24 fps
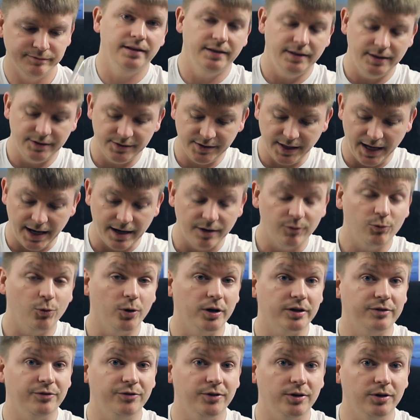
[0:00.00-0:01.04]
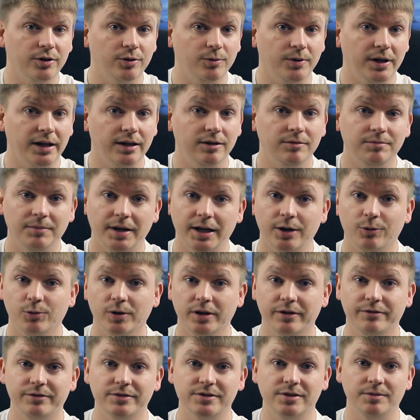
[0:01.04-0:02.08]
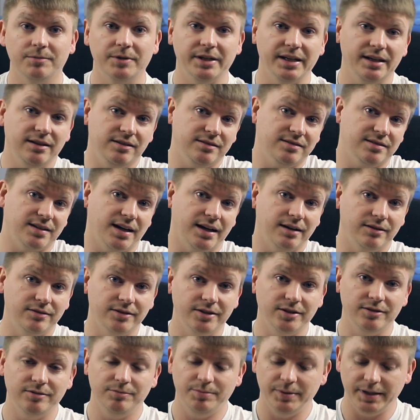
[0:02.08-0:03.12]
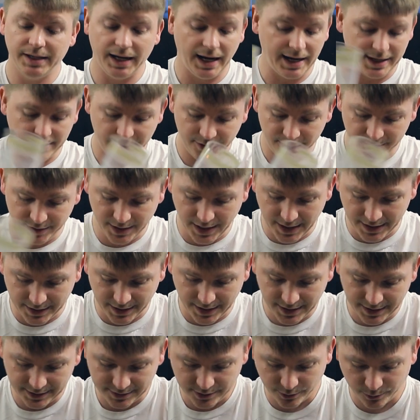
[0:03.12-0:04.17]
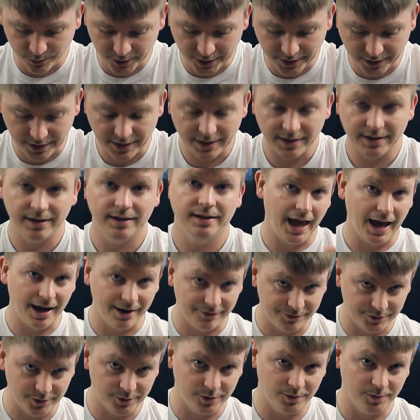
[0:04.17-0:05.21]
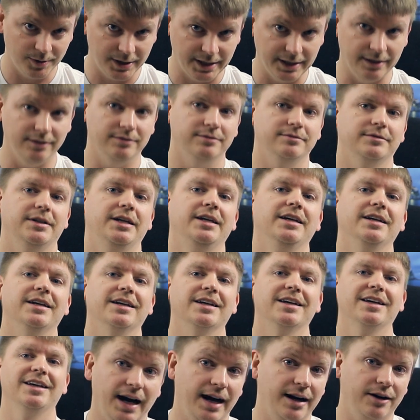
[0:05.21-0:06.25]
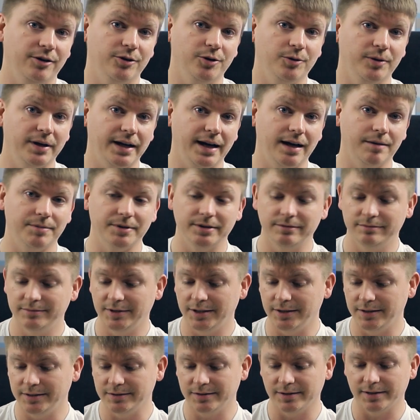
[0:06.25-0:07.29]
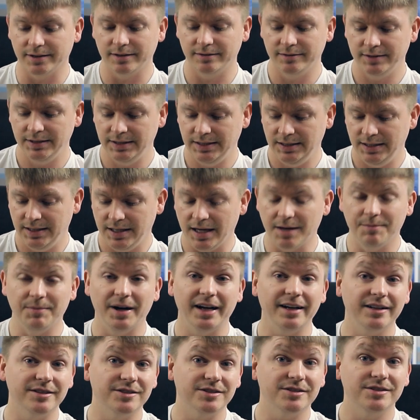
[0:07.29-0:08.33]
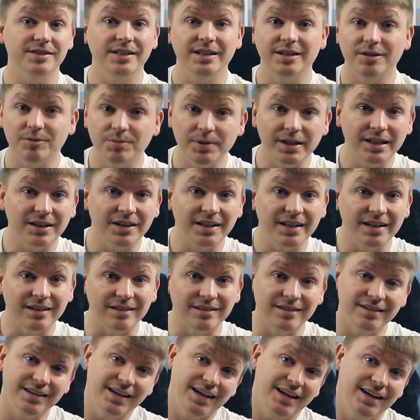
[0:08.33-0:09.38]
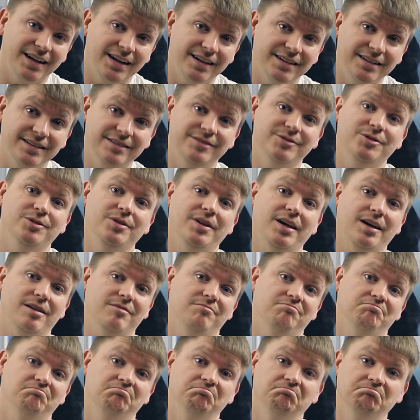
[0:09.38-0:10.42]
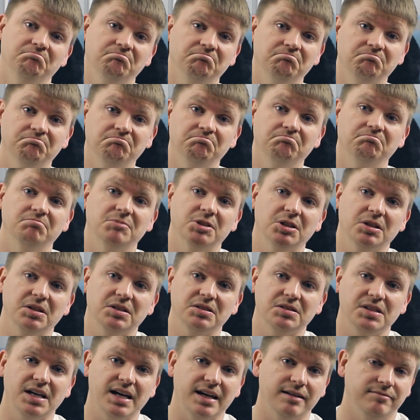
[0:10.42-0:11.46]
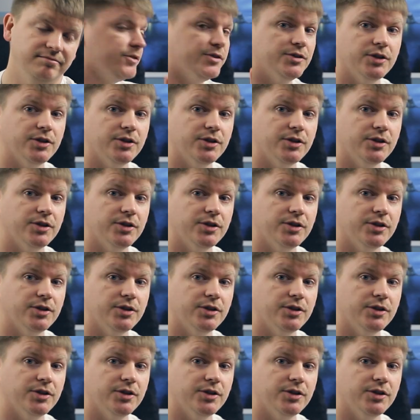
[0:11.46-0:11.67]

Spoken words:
There's that. Worked for a little while, might work for somebody else, I don't know, but I could not get it to work after a while. I don't know what happened, honestly. It might have just needed to be cleaned, and I didn't do that. So there's that.